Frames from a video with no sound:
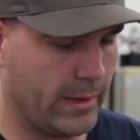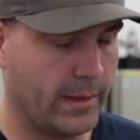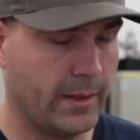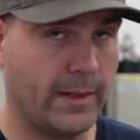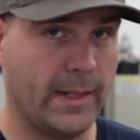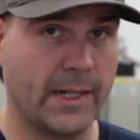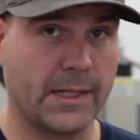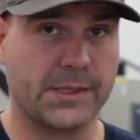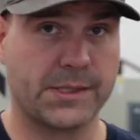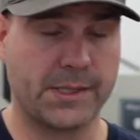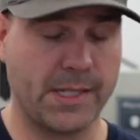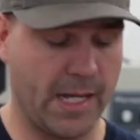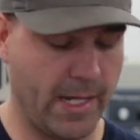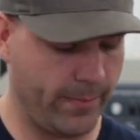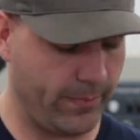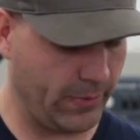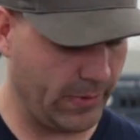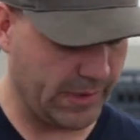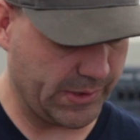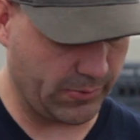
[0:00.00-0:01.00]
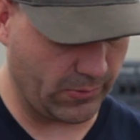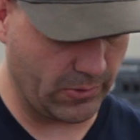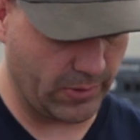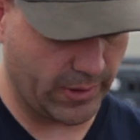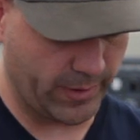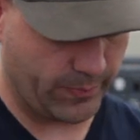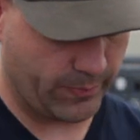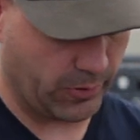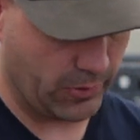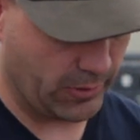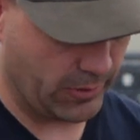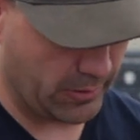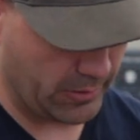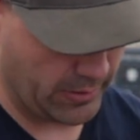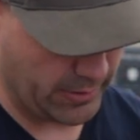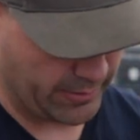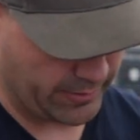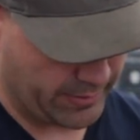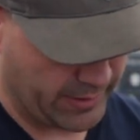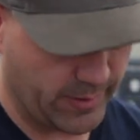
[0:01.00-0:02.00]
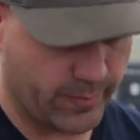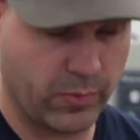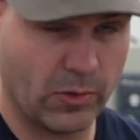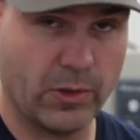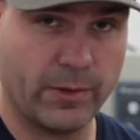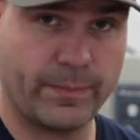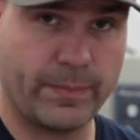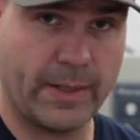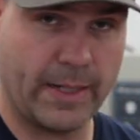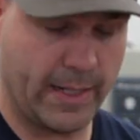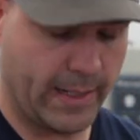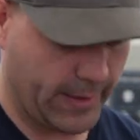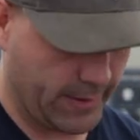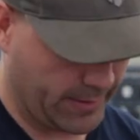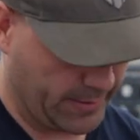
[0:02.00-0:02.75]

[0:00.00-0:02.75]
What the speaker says: Next step is we're going to pull the bolt back